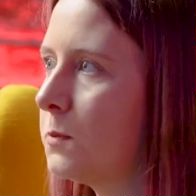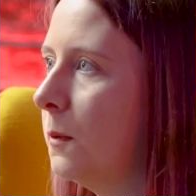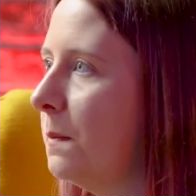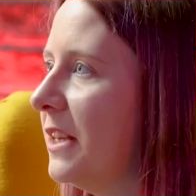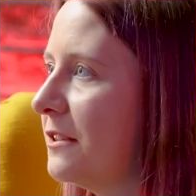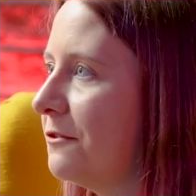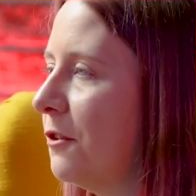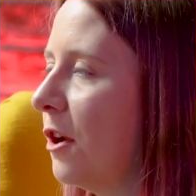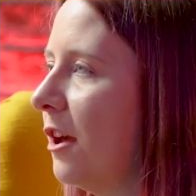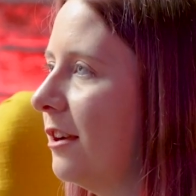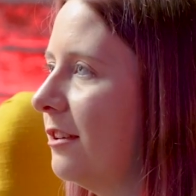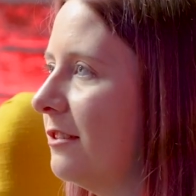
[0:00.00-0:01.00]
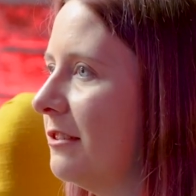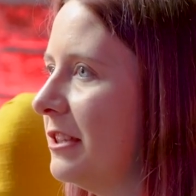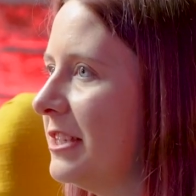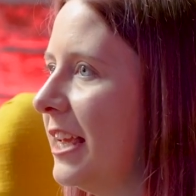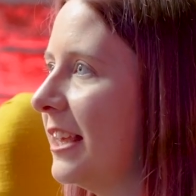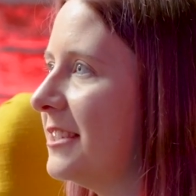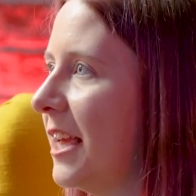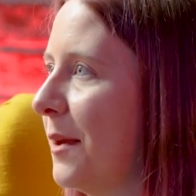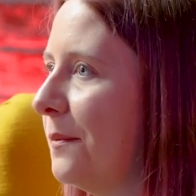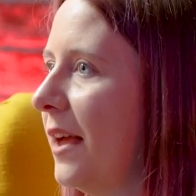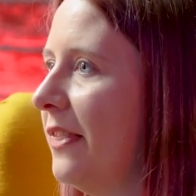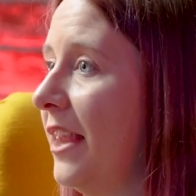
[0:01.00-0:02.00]
would be to follow the
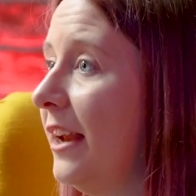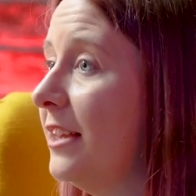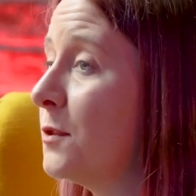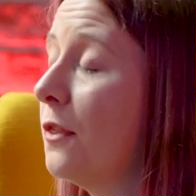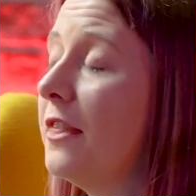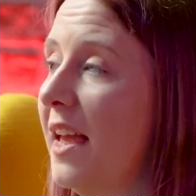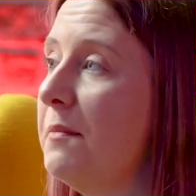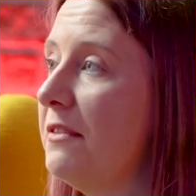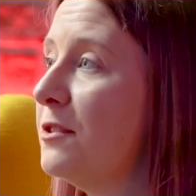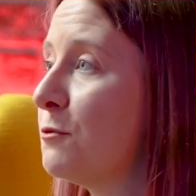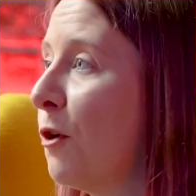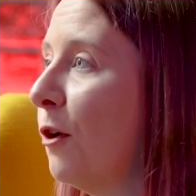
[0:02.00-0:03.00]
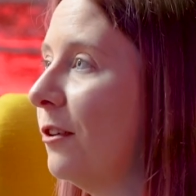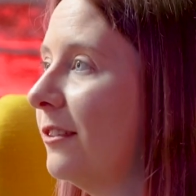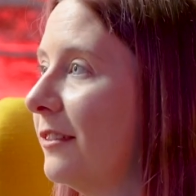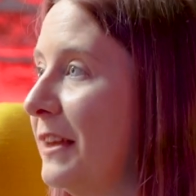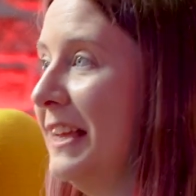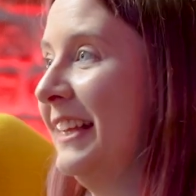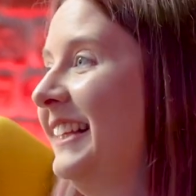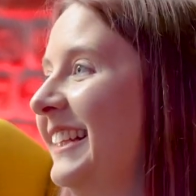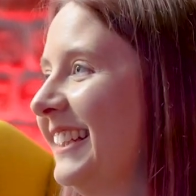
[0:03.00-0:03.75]
DSM, and then it's on them if it's wrong. Yeah.